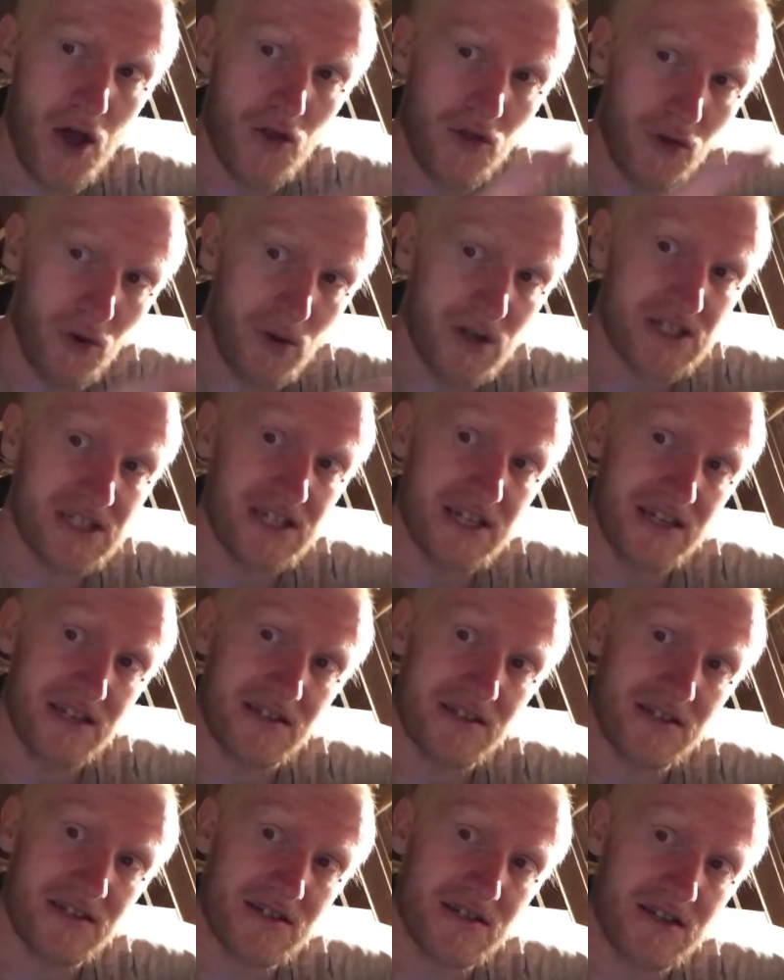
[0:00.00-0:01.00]
though I
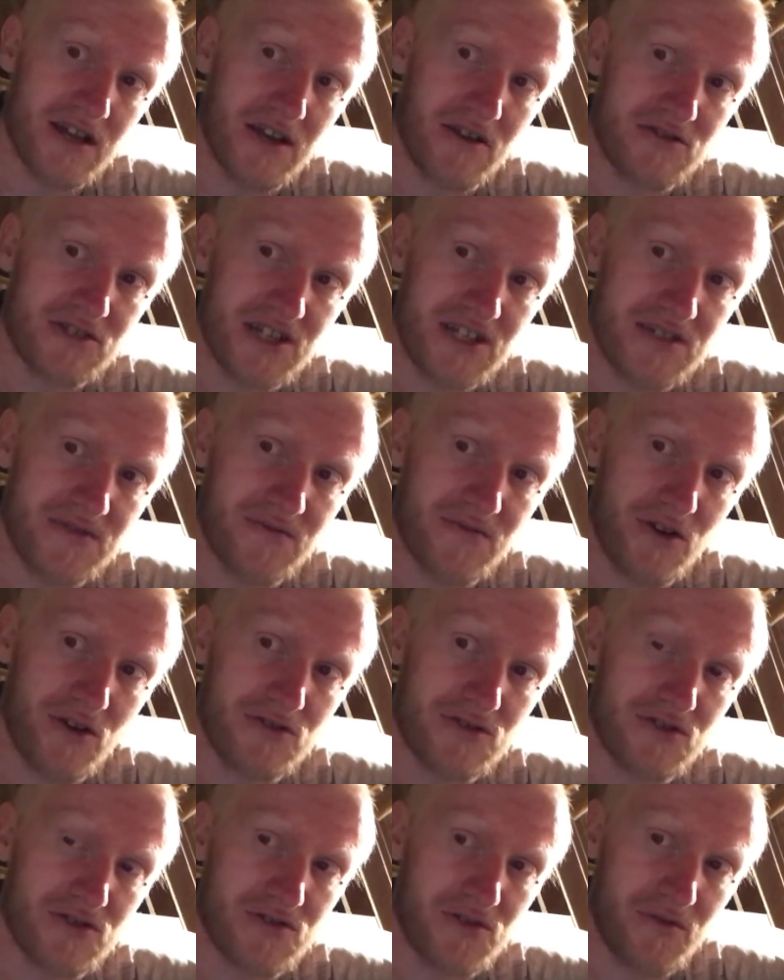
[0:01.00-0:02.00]
did and I'll take some
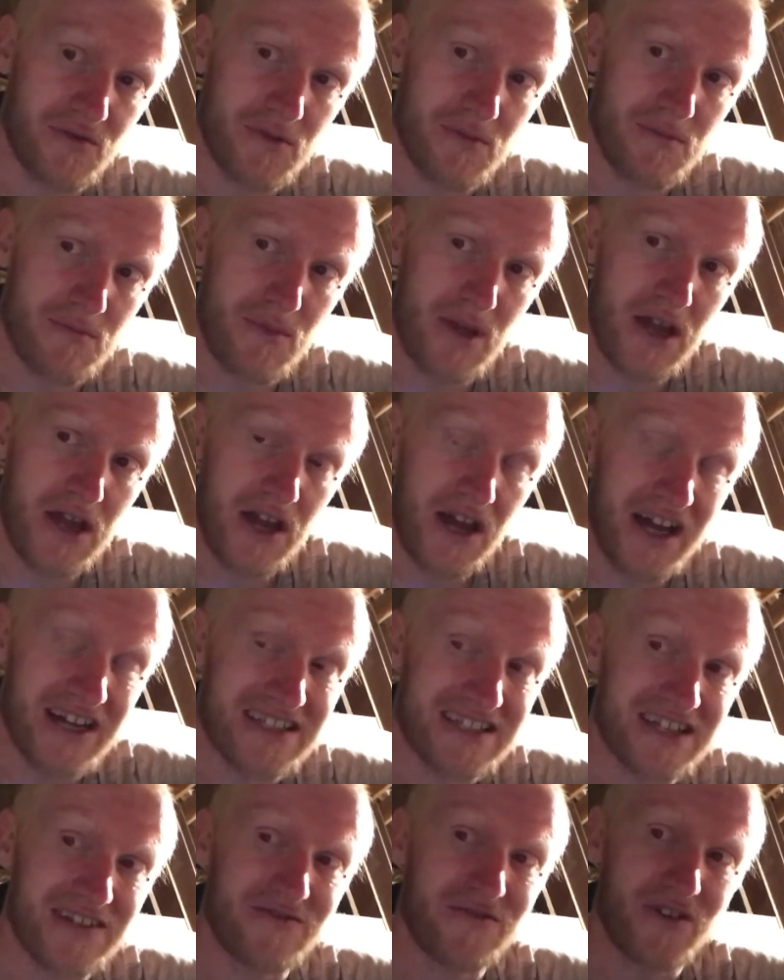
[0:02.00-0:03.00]
photos of them I
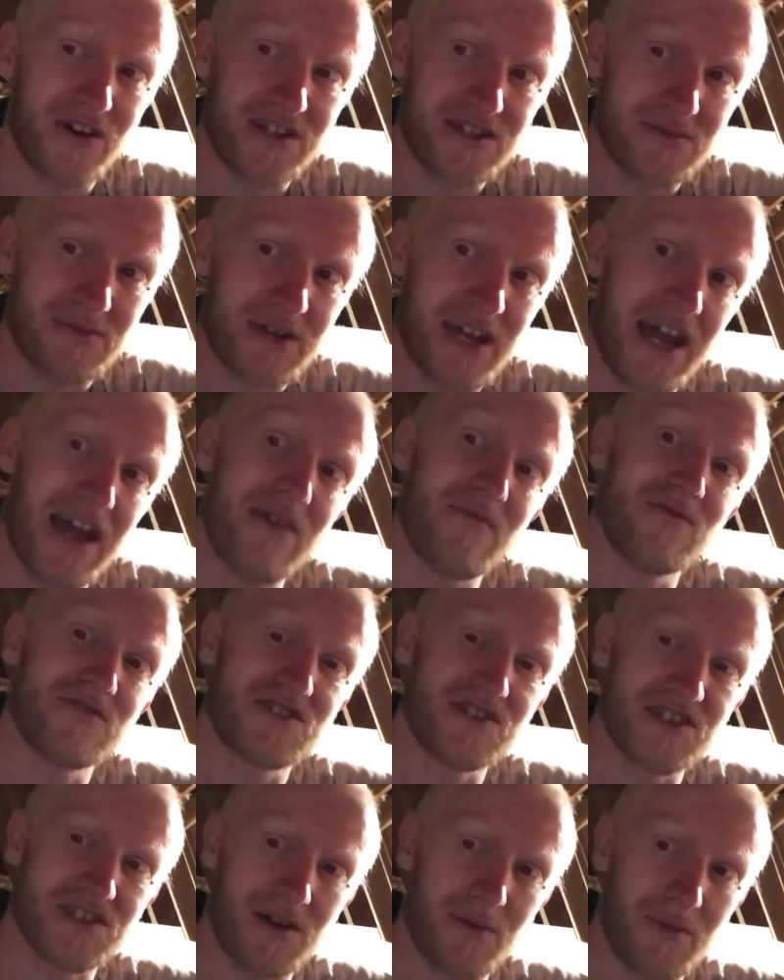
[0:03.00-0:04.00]
did find some
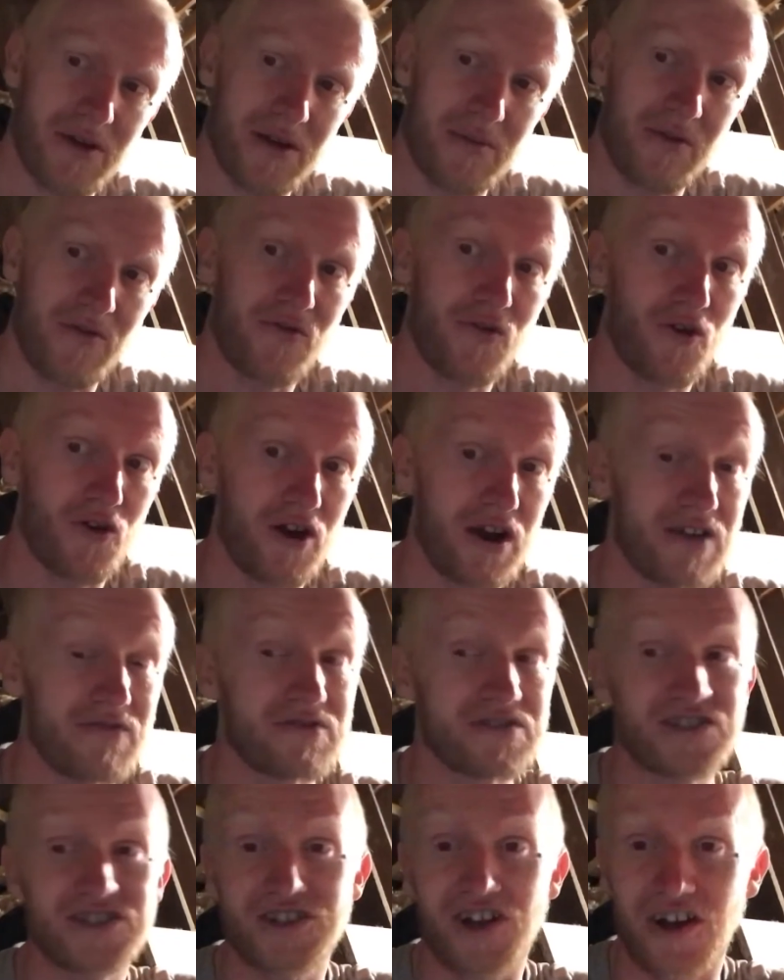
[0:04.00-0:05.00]
canvases up here before I
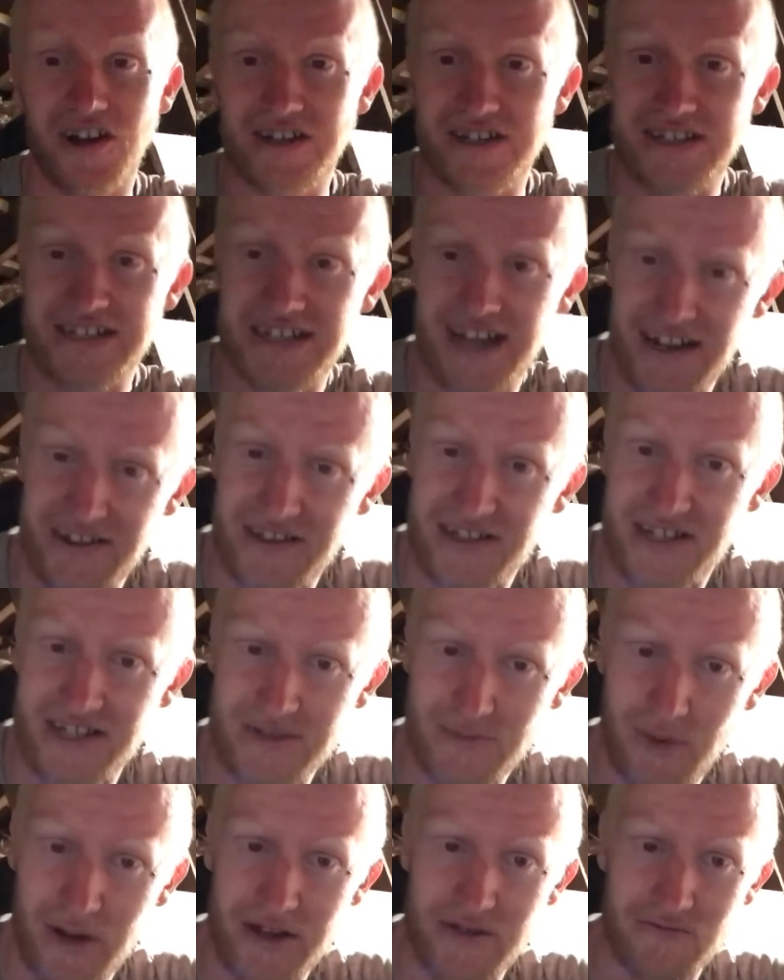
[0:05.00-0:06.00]
even started down the
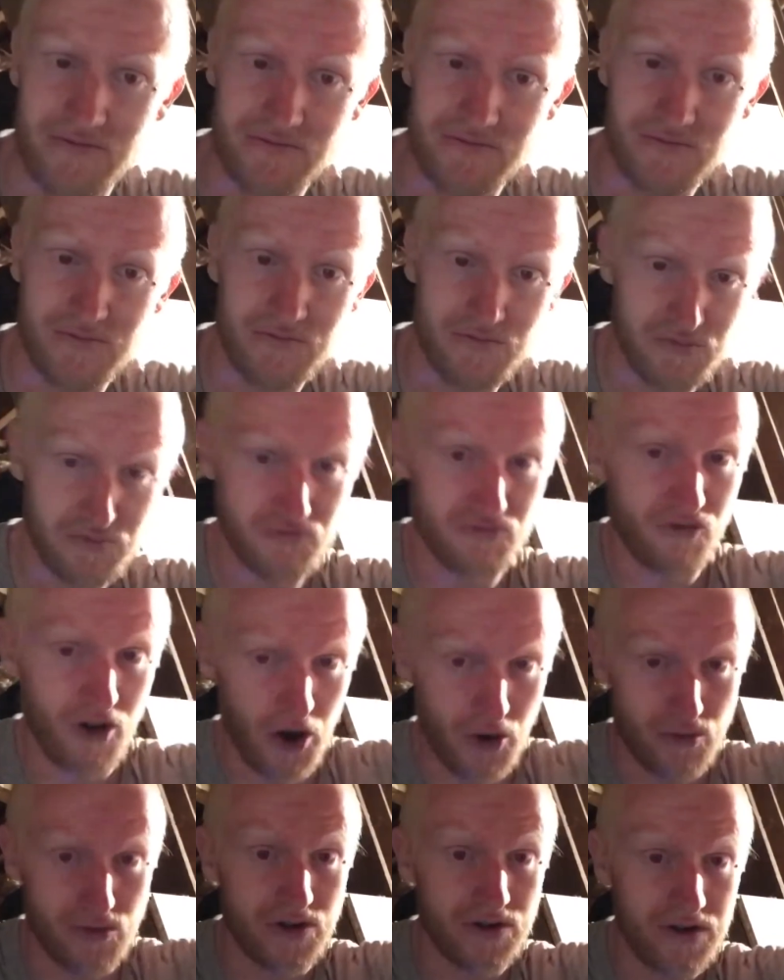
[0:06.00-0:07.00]
display
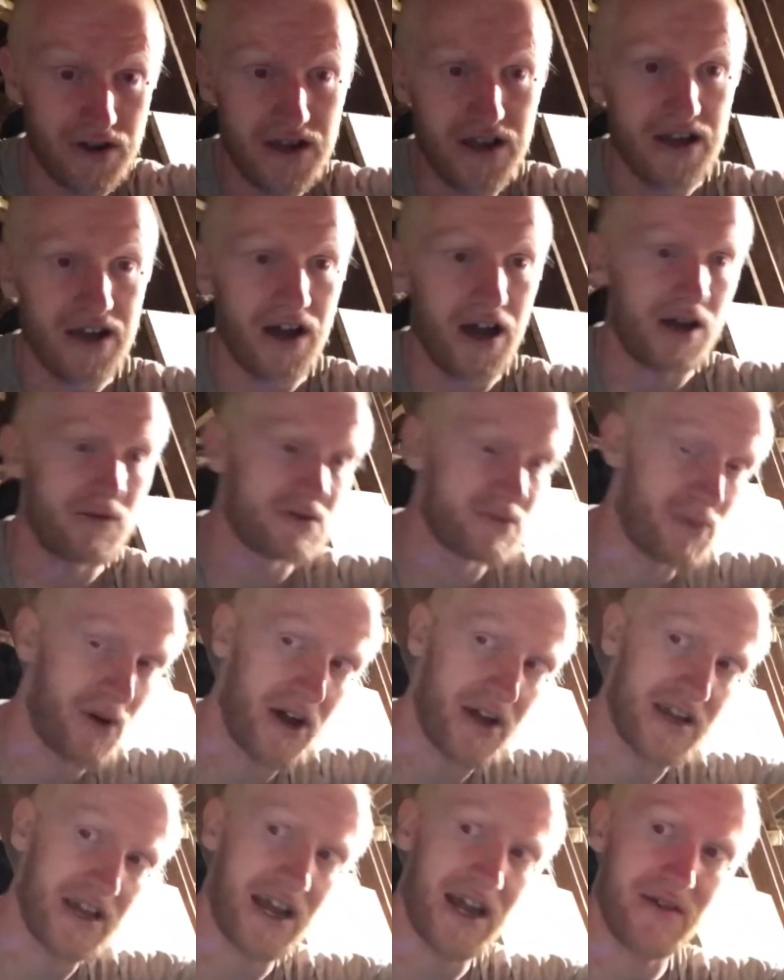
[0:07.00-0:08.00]
road I was
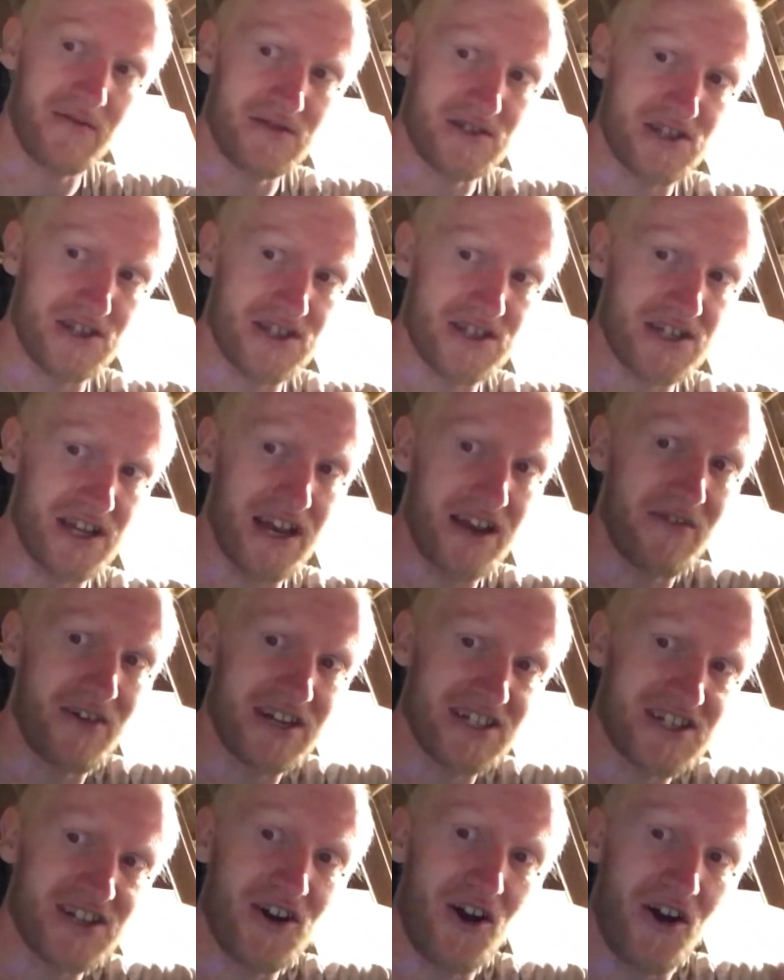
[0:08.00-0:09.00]
buying canvases and I've
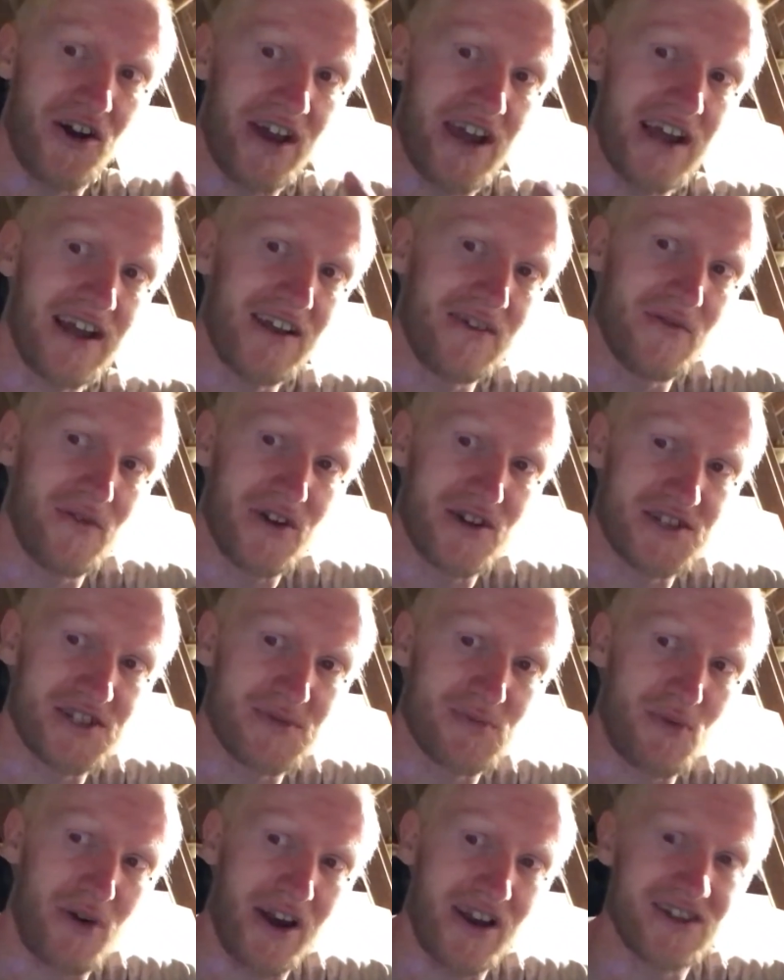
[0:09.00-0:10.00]
actually got an Alien versus
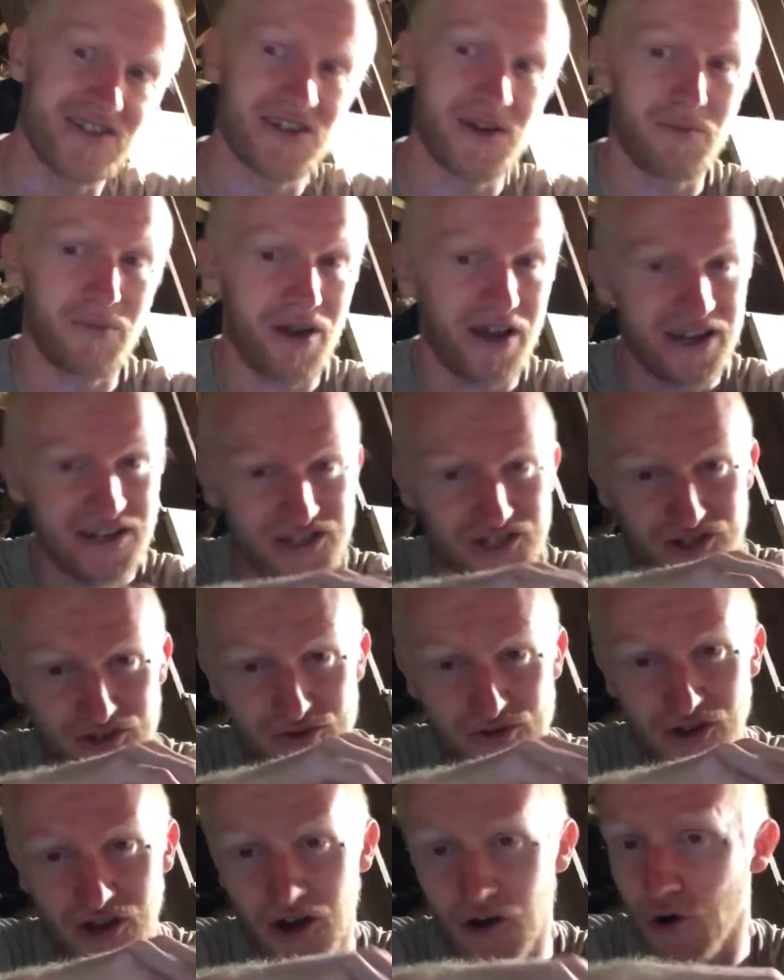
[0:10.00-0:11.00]
Predator playing
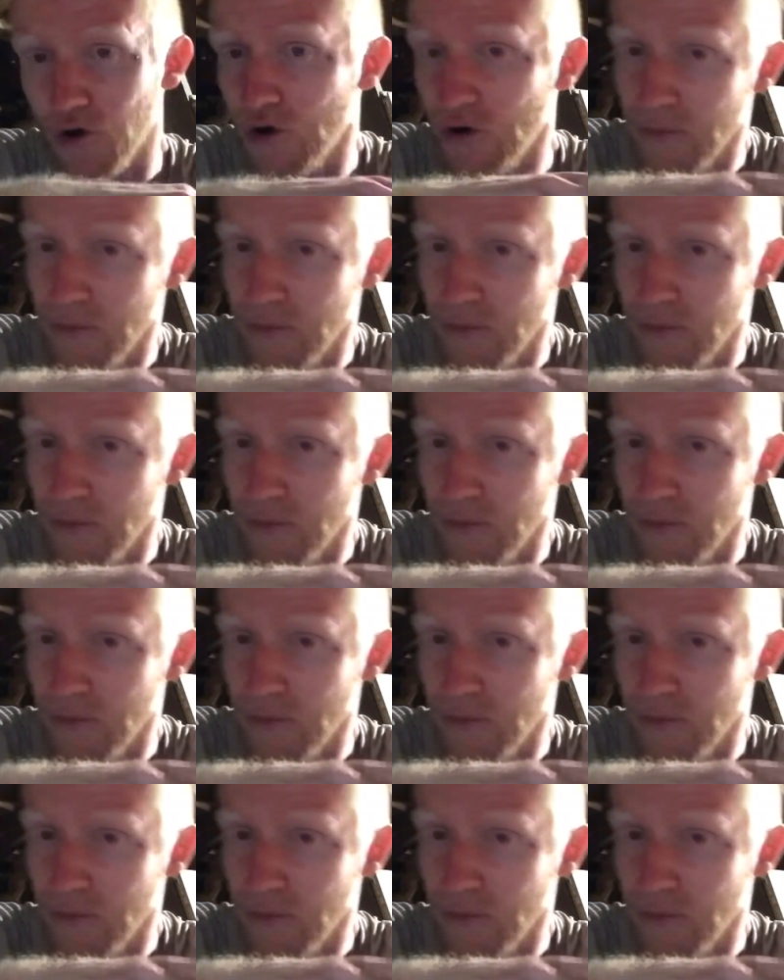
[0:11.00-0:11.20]
snooker or